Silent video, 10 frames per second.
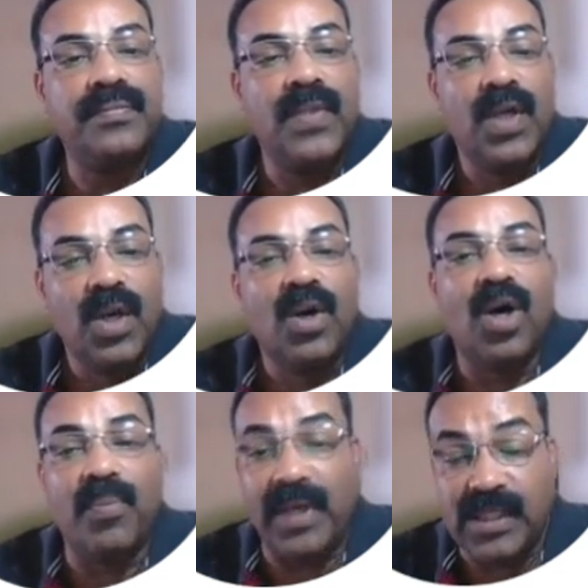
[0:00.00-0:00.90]
Hope it
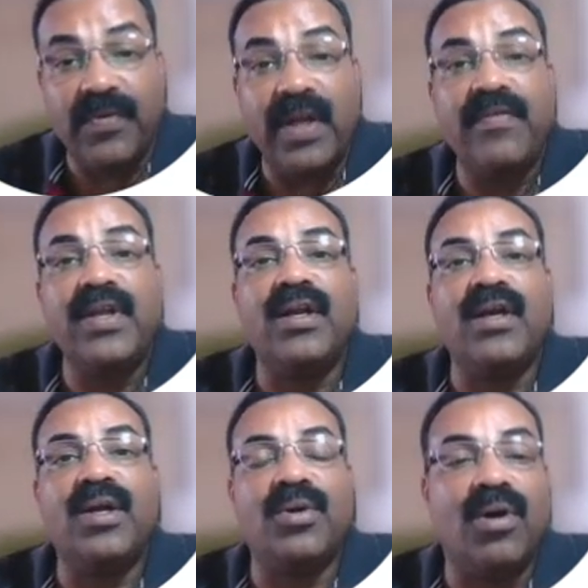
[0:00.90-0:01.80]
is very clear to
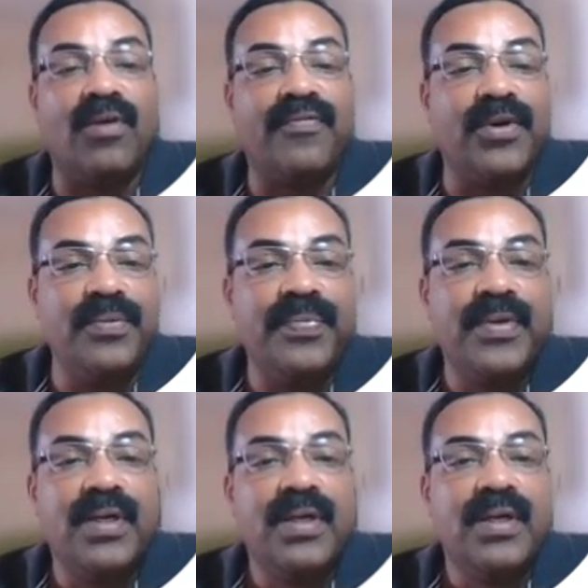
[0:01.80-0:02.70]
all of you.
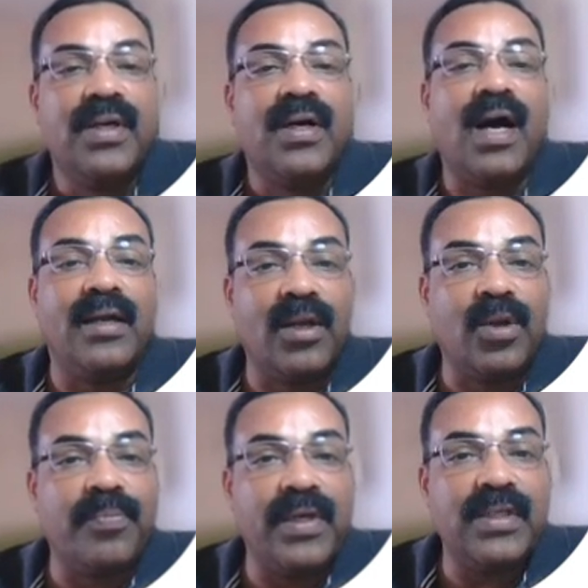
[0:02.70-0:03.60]
100
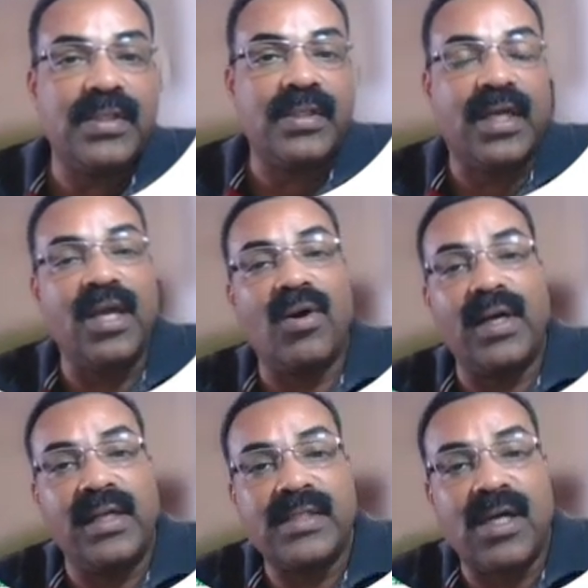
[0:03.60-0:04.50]
rupees, he got a
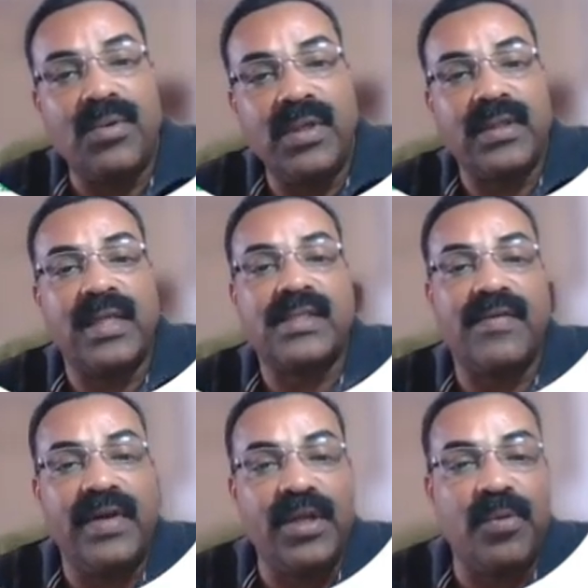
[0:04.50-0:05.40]
discount, then 70
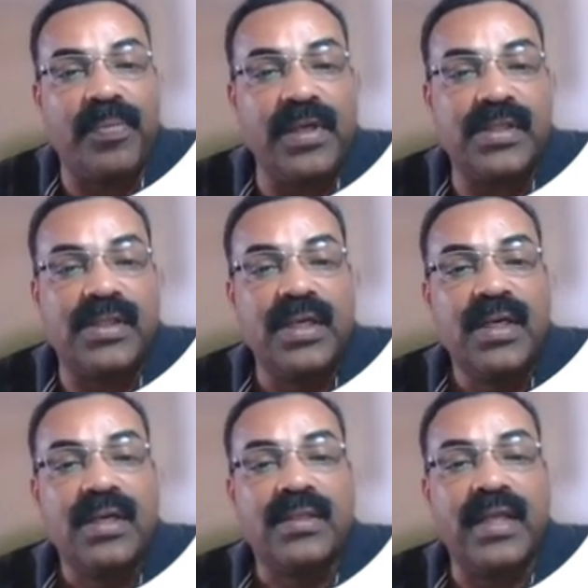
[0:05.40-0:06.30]
rupees.
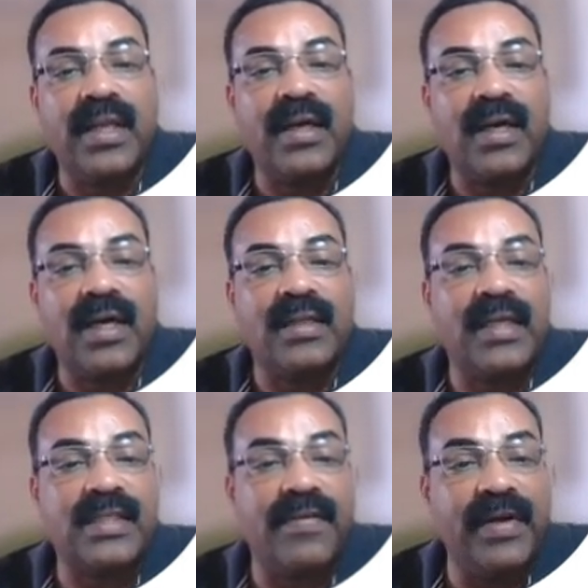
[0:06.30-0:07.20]
Then that
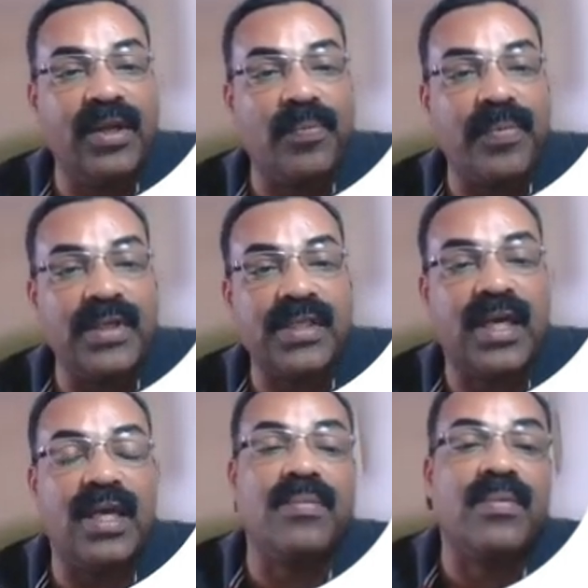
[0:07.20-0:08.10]
70 rupees he
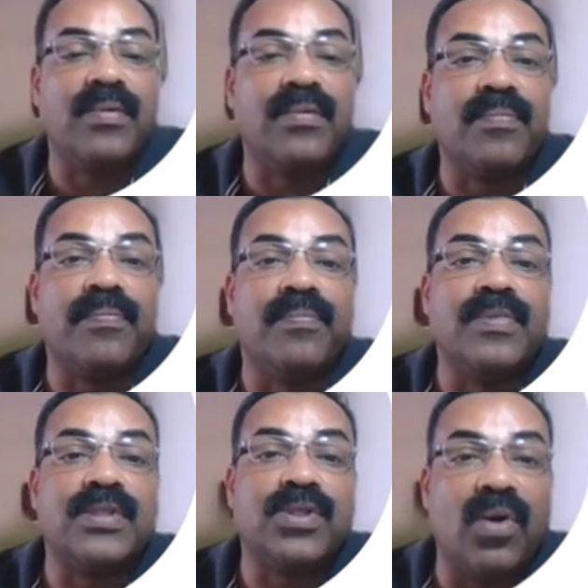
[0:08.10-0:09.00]

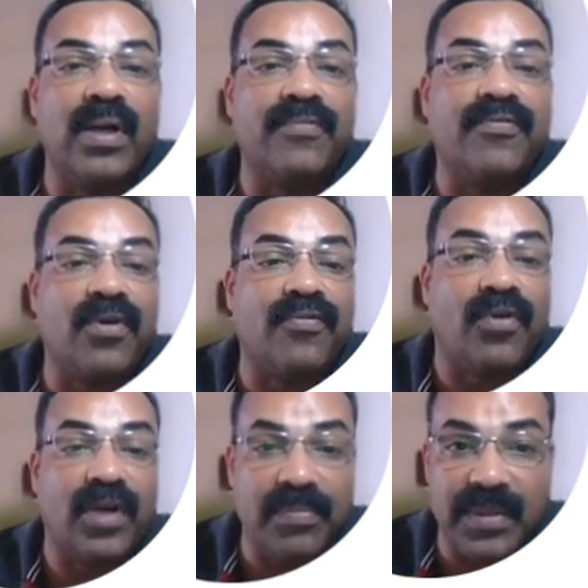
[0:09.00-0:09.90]
sold for
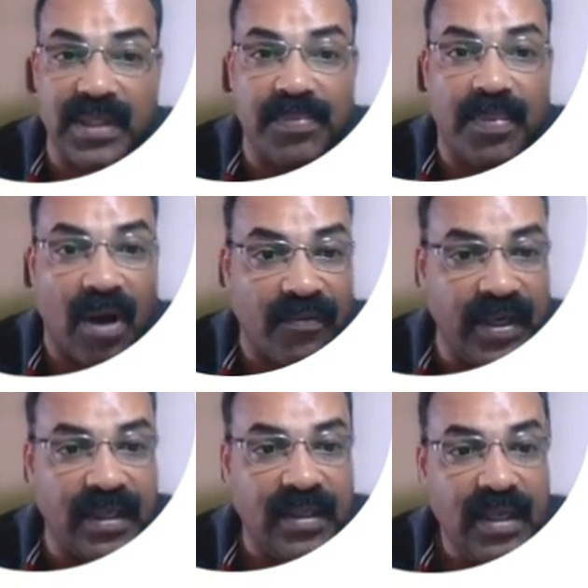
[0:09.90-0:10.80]
40% profit.
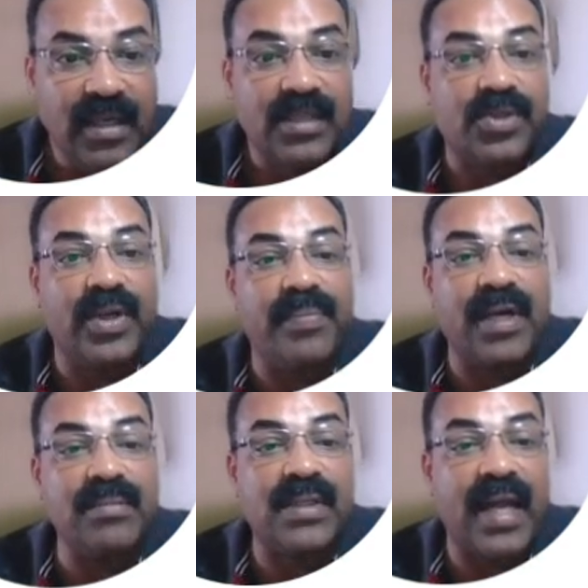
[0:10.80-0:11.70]
So it
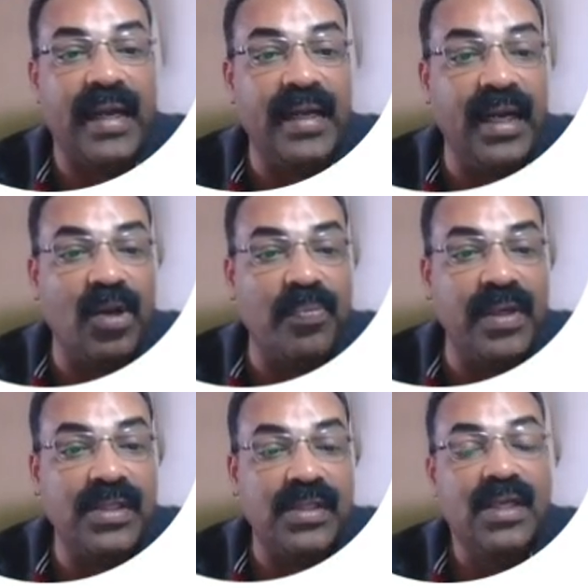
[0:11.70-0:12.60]
becomes 98 rupees.